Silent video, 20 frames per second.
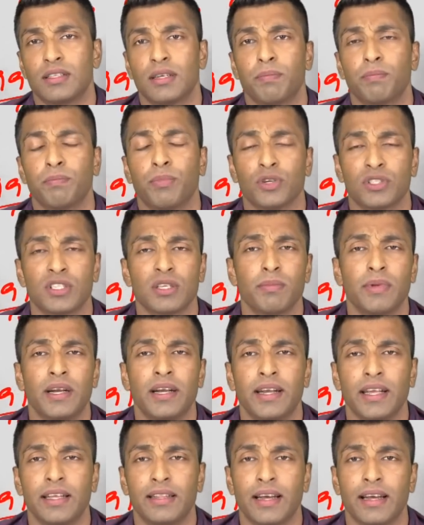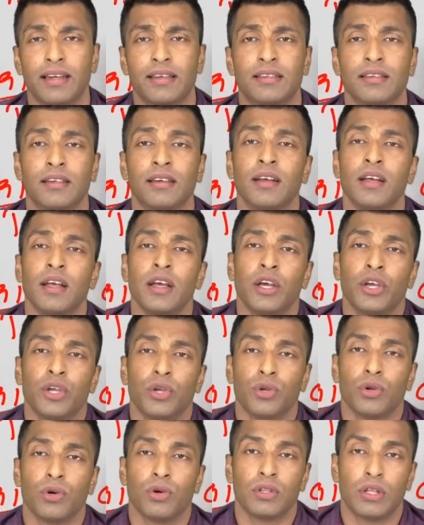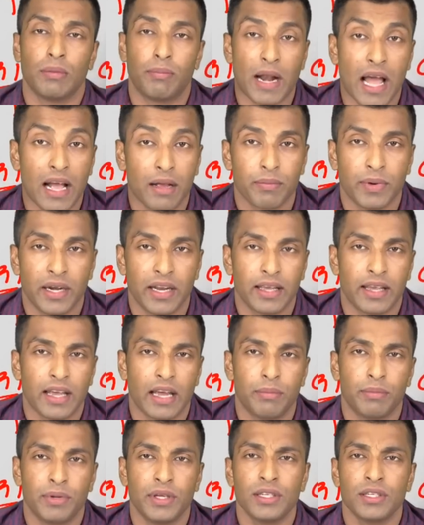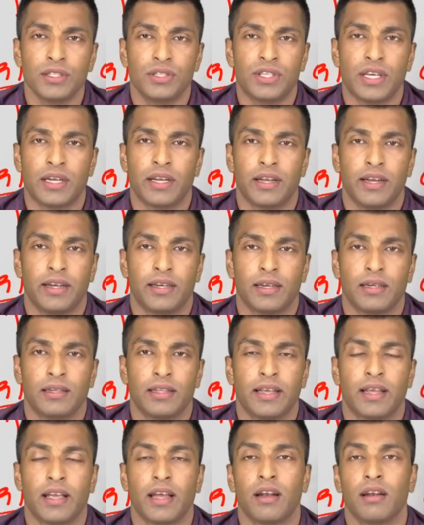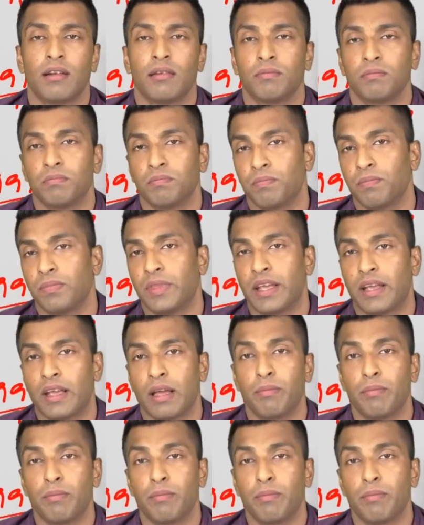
So there is a possibility that the black money can be generated. They can